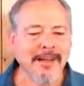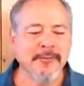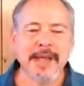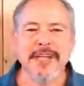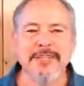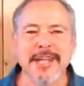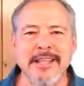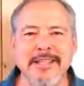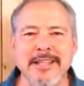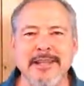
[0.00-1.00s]
We actually
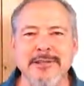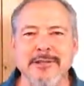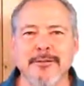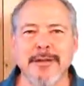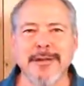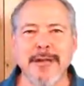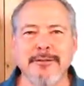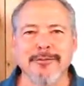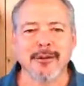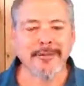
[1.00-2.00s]
had that scheduled for the day
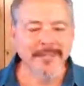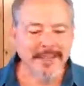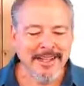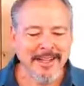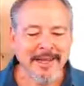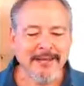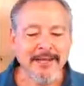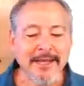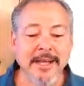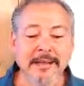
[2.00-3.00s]
before.
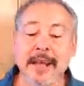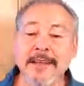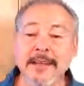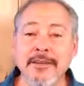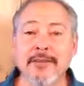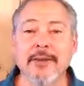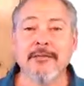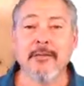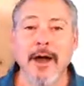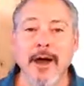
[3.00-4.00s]
And I didn't do
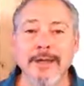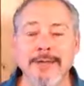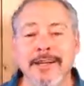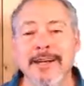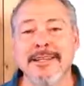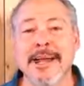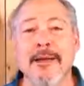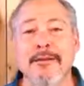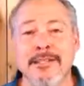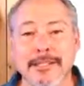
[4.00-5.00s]
it. Why? Because I
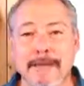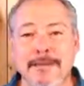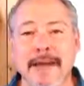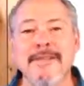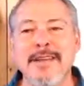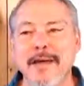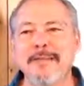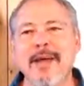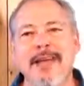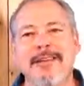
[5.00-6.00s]
overslept. I've
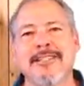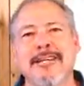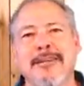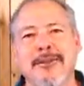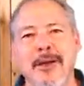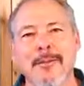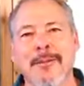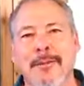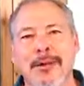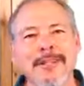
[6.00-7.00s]
never had to set an alarm in the
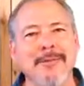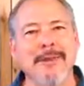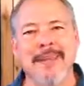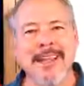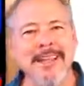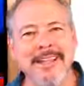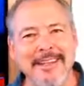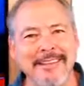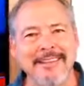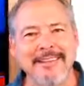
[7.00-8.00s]
morning to meet any
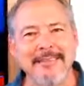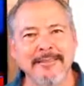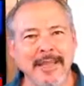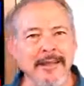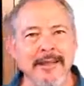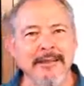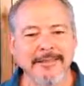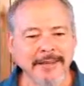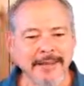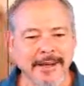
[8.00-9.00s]
deadline.
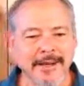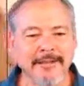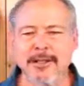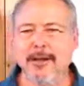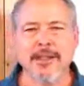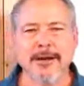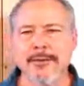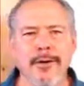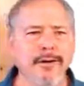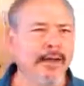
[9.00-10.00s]
To go to the
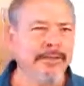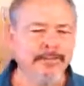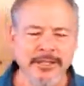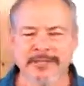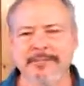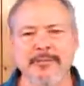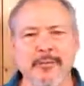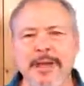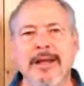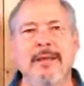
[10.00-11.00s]
airport, I just
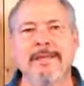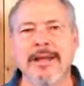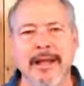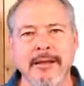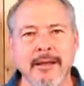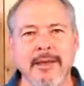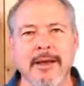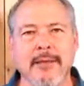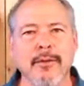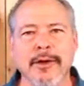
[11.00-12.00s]
wake up and I go to
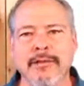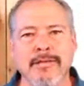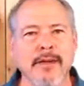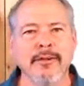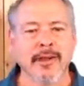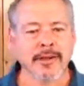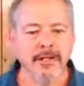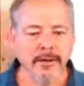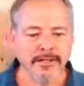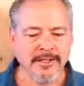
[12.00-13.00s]
the airport at 5 o'clock in
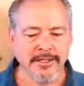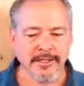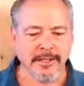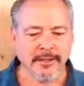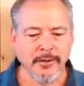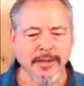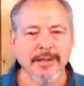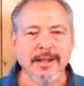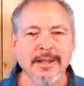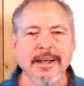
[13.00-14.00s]
the morning, 6 o'clock in the morning.
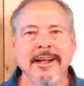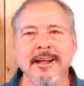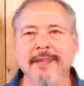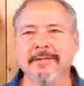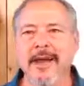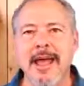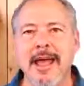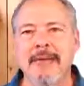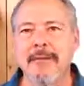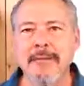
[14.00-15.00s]
If I
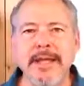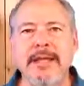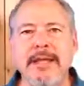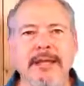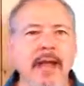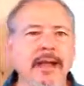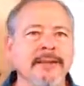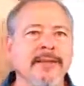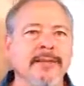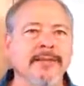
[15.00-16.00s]
have a meeting
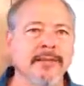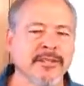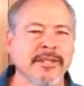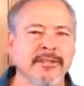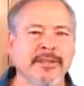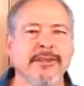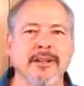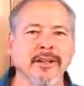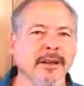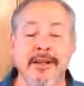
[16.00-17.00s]
at 6 or 7
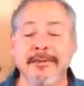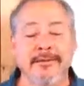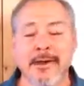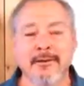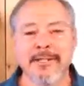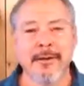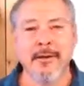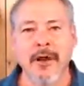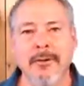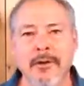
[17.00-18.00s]
o'clock, for whatever reason,
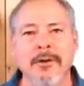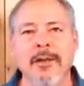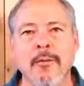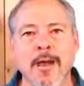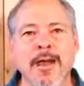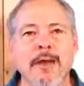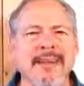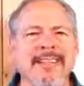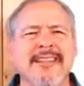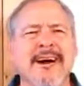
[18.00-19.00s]
I'm already awake. I
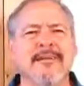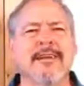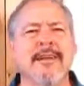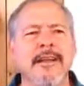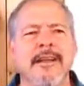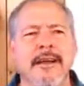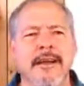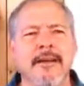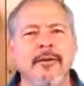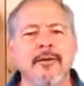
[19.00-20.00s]
wake often,
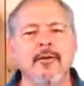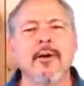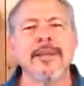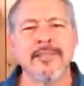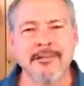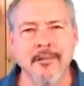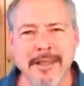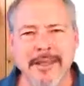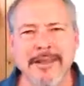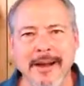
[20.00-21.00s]
or was
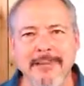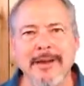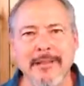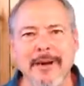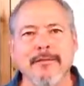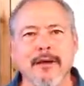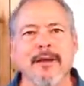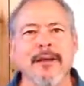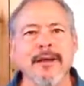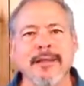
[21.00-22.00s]
waking up at about 4
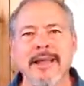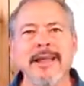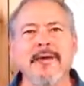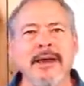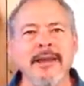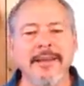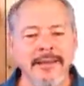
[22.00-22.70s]
o'clock anyway.